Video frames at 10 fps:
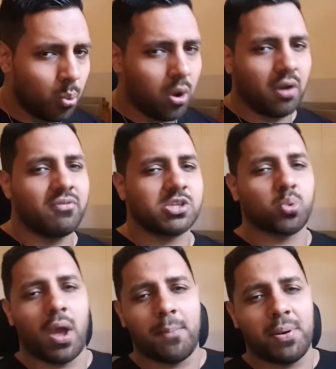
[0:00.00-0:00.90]
One of your
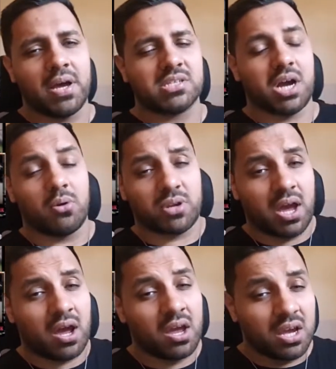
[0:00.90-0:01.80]
sweaty players out
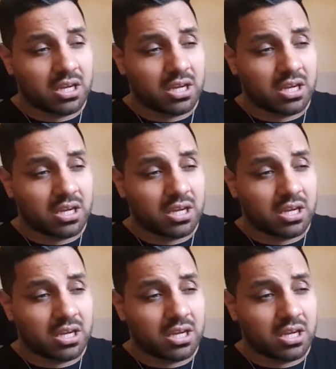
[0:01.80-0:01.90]
there